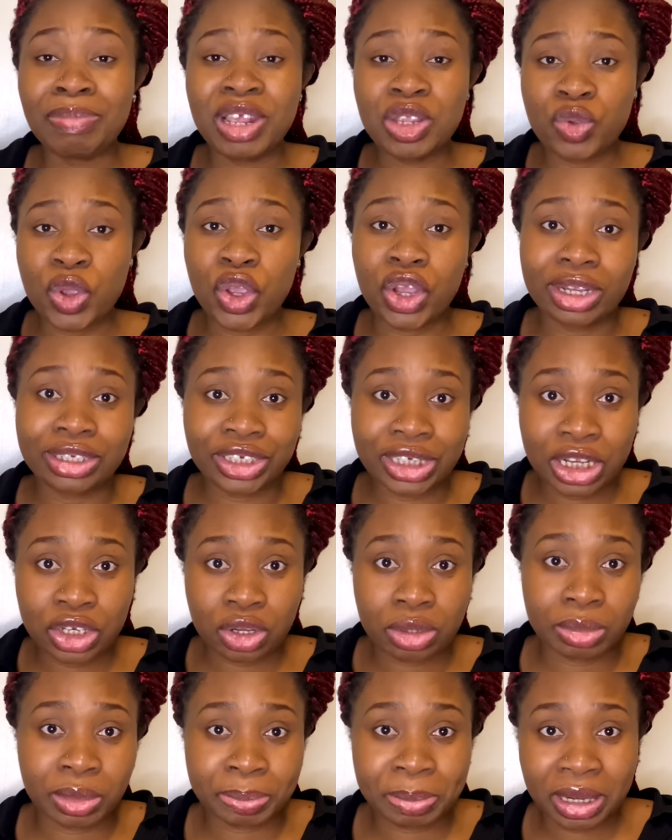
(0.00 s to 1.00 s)
where you can charge
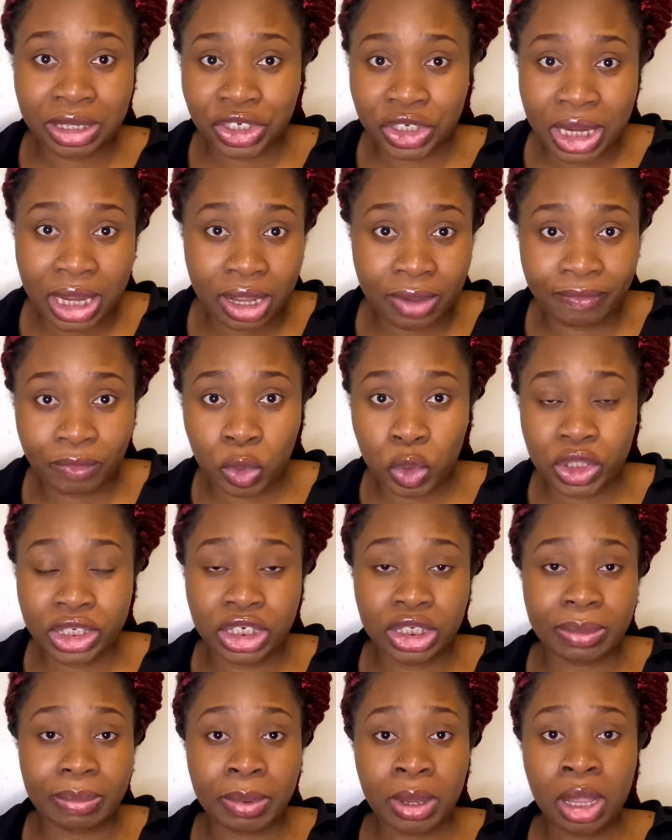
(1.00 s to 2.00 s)
your phone
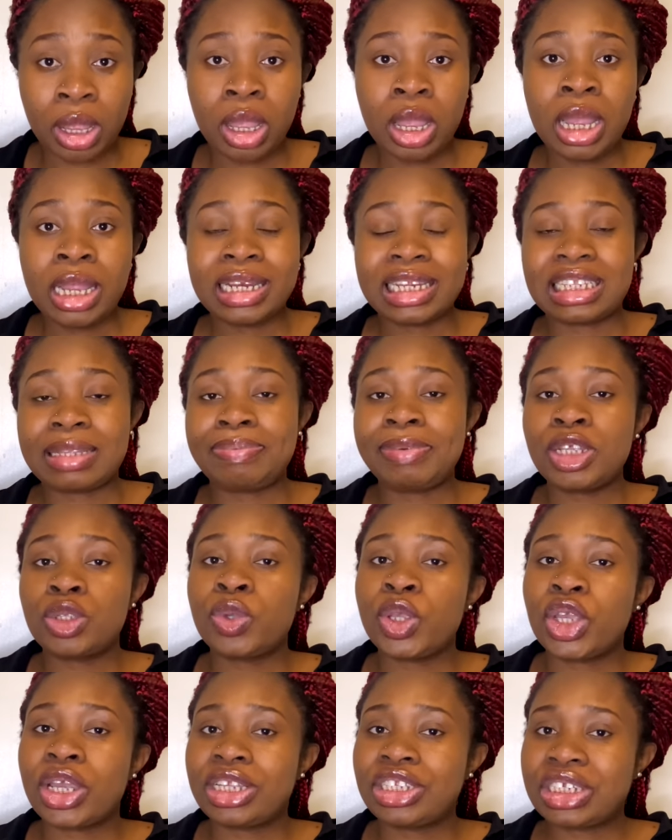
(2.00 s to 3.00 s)
in the, there's a place
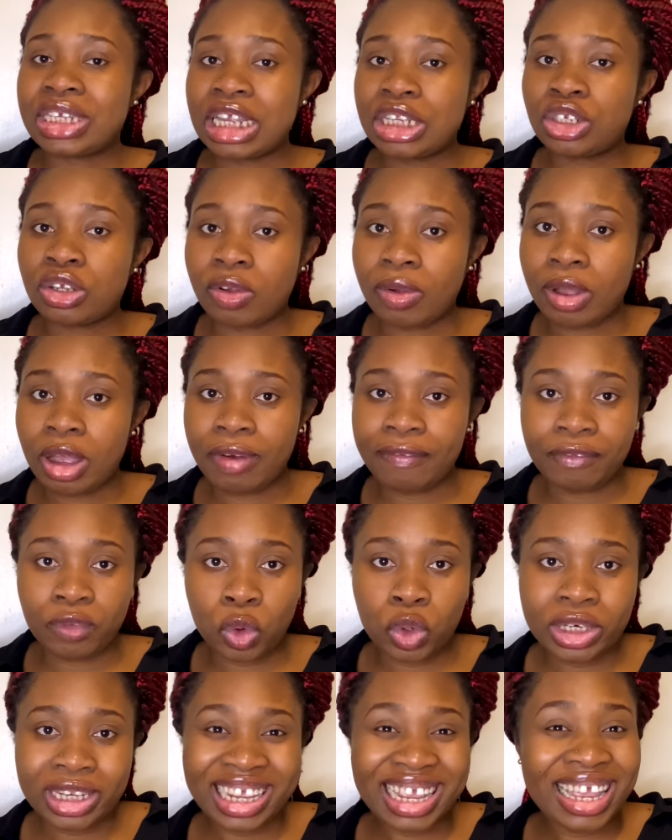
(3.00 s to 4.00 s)
where you can charge your
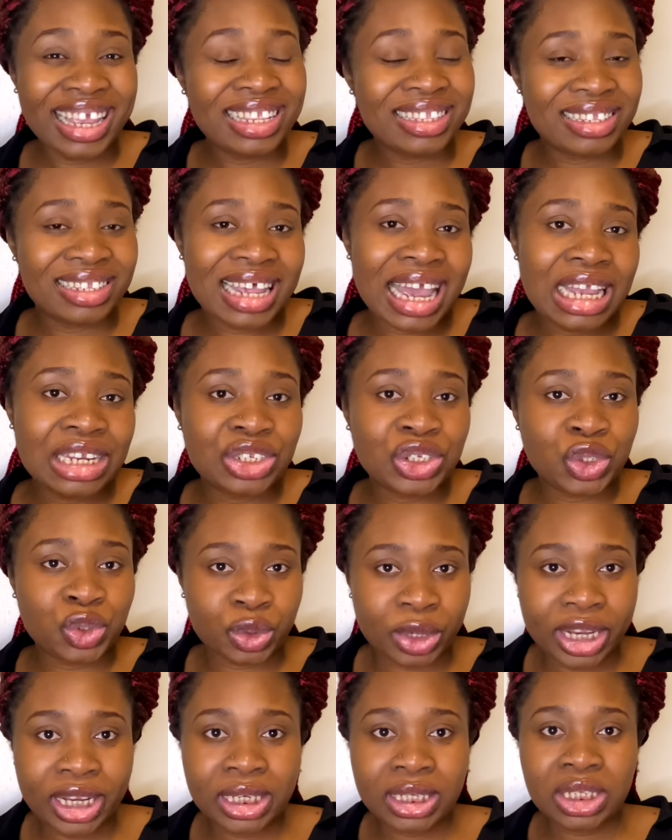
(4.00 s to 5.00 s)
phone inside the
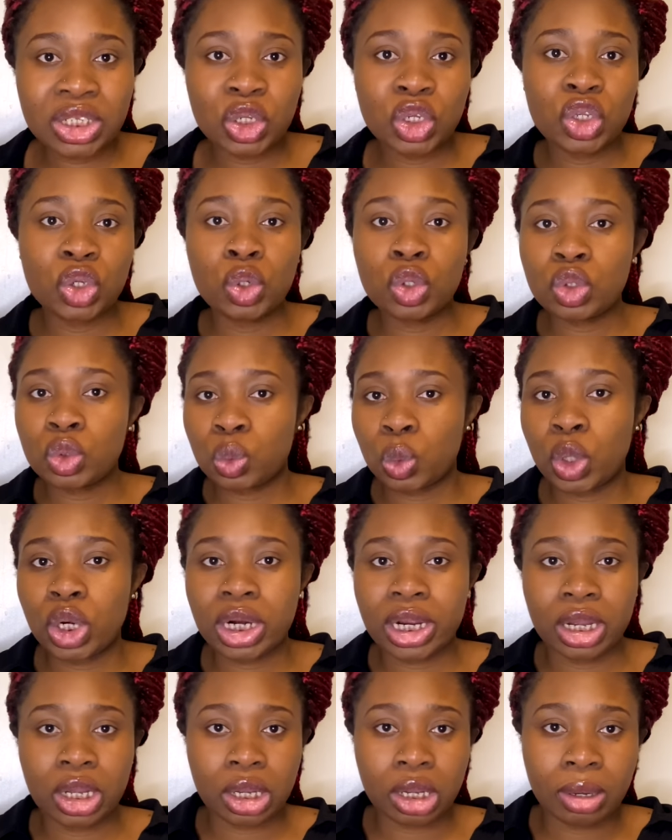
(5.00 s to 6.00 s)
train, so you go to
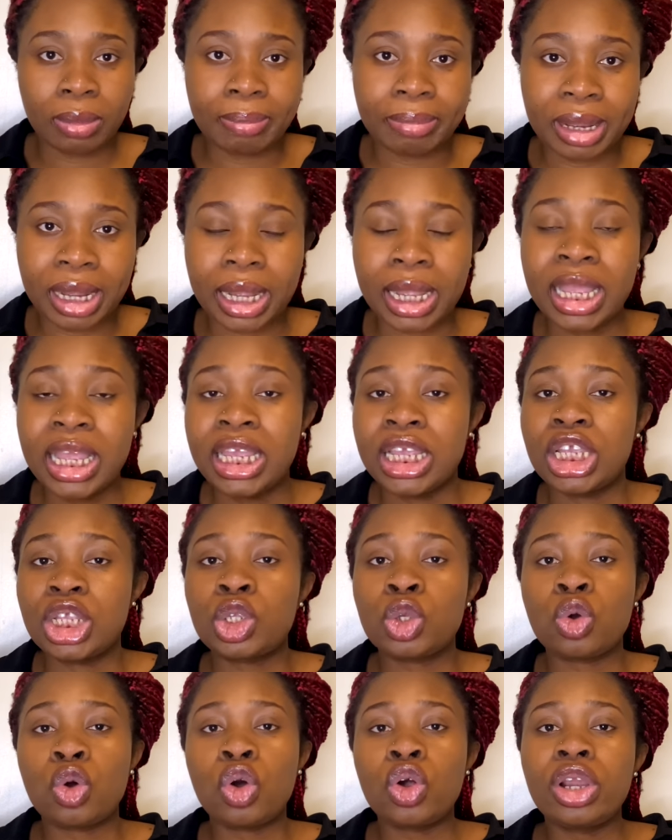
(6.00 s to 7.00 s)
work and come back.
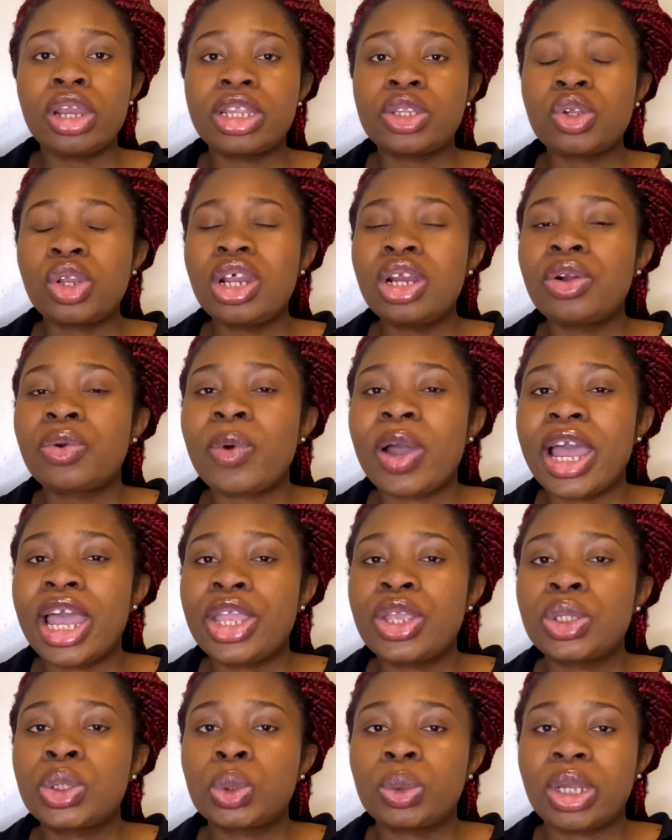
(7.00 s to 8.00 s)
It only require
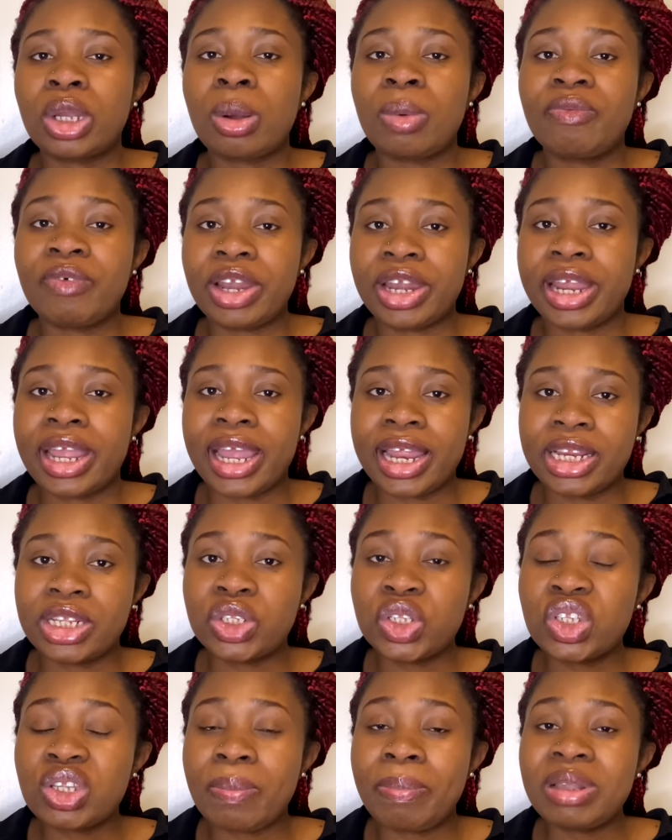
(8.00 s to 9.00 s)
you to wake up very early.
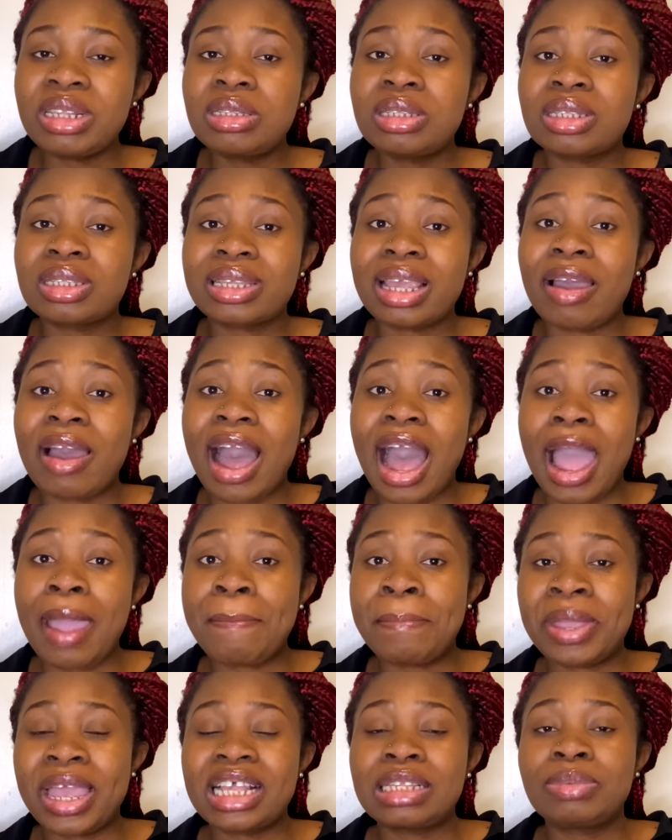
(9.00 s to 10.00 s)
So some persons get high
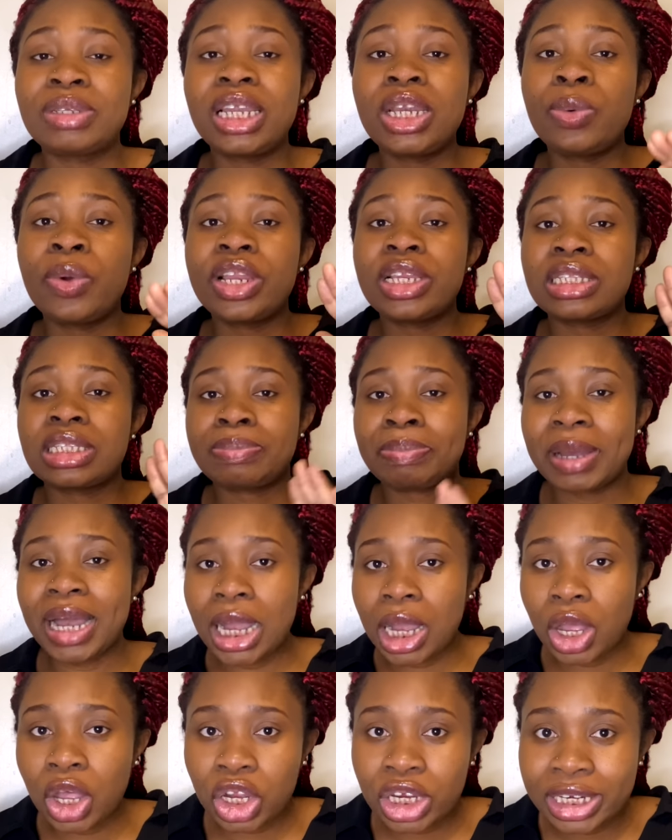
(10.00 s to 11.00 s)
pay, especially when it's
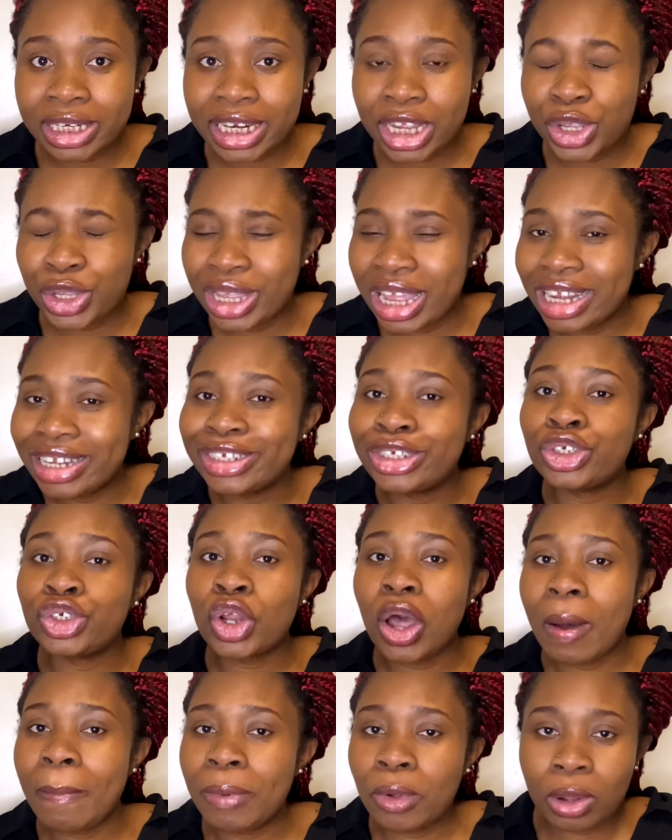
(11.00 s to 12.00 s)
bank holiday, you get
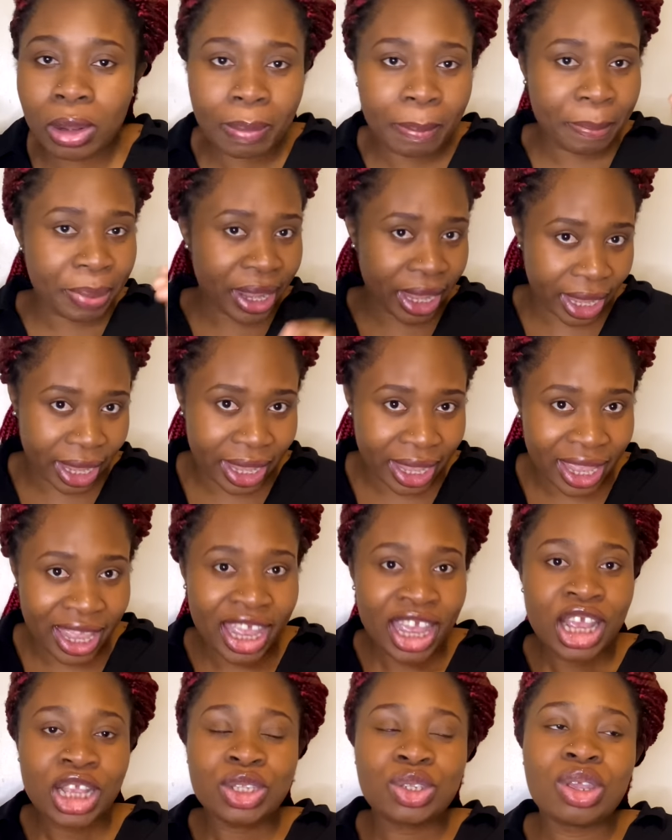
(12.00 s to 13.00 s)
double pay.
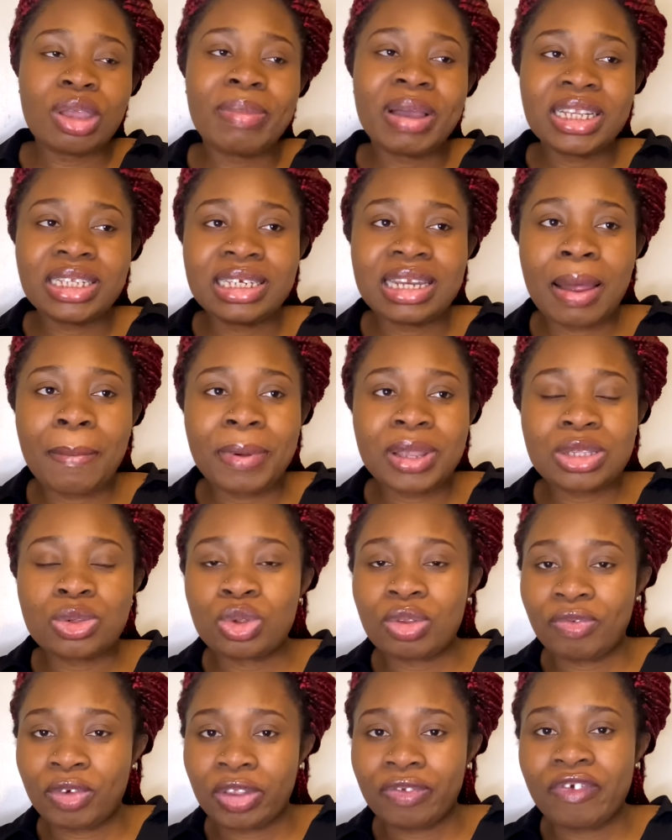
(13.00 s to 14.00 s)
So imagine that person
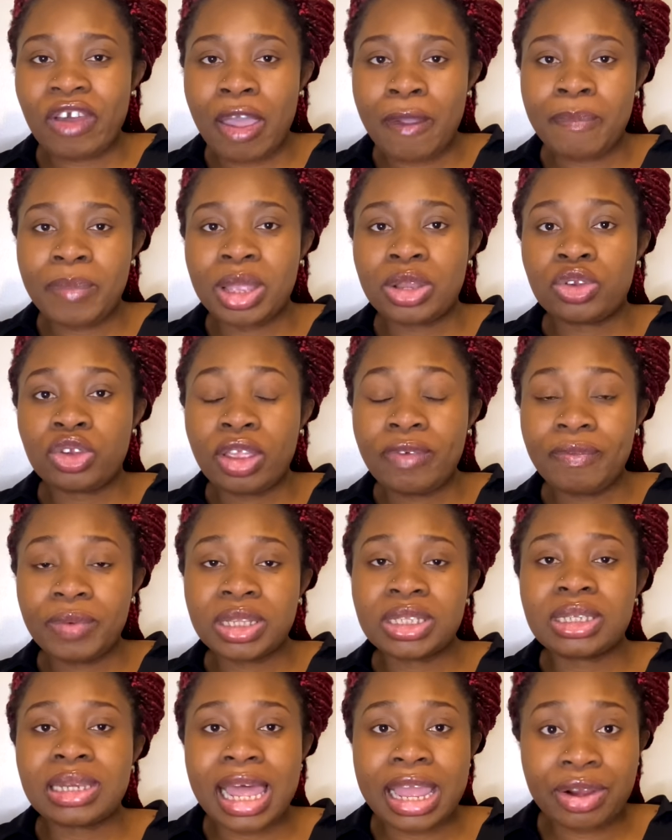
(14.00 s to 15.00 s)
with 45 pay. If
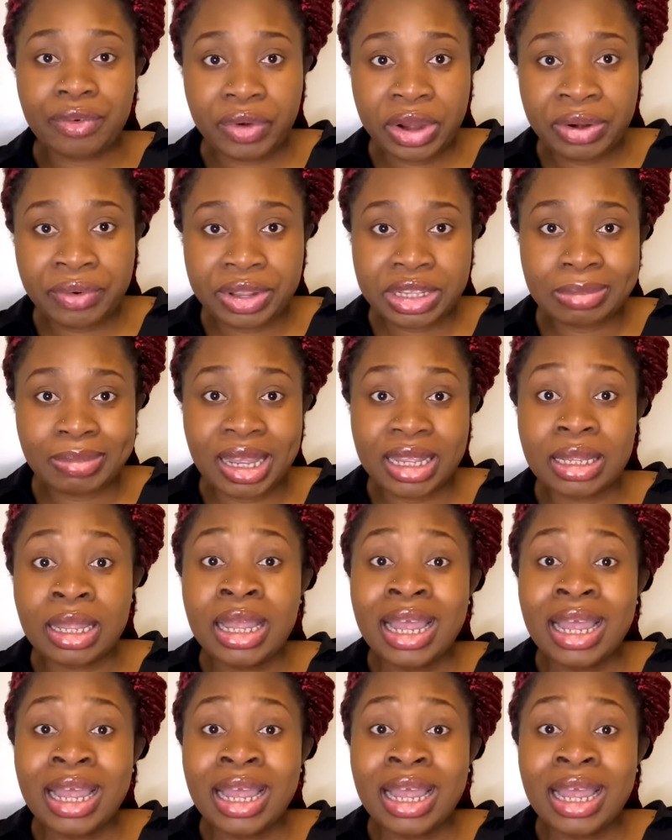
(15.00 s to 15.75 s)
it's like ring Christmas,